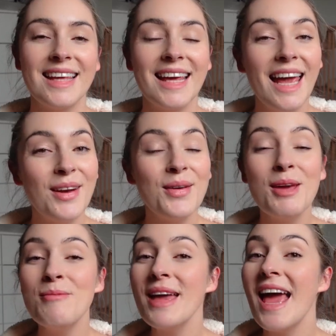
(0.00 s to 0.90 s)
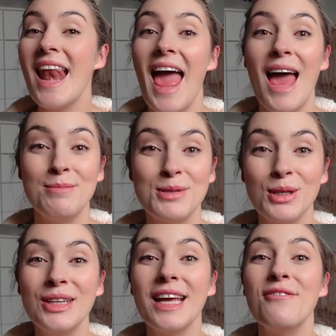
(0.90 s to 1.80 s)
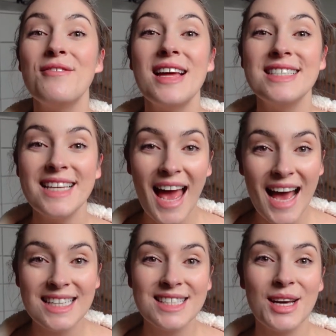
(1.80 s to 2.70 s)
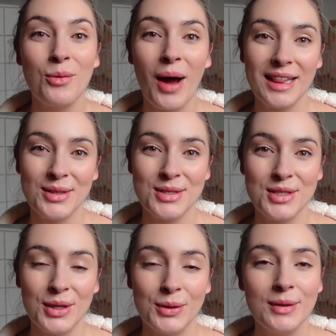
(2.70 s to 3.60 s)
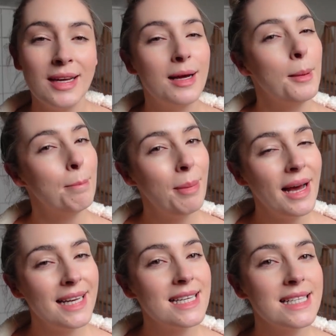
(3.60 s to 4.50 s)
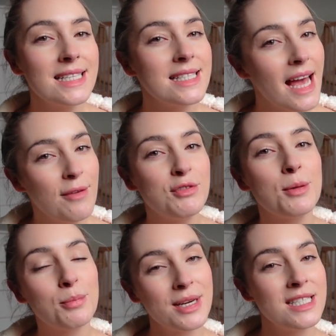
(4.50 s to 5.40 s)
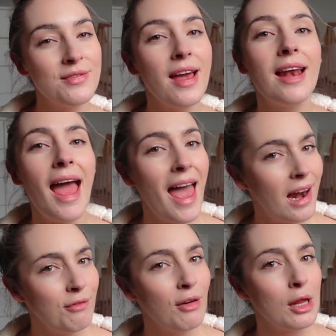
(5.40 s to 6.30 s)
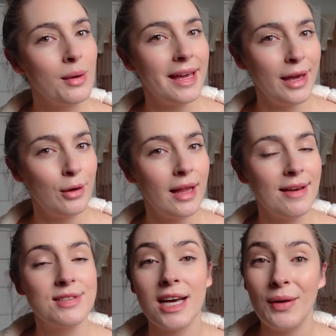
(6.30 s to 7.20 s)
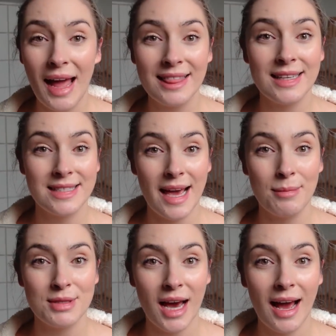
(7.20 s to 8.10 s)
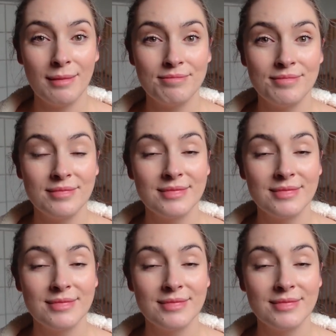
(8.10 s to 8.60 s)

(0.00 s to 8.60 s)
Keto can be an absolutely fantastic weight loss tool, but is it safe to breastfeed and follow a keto lifestyle at the same time?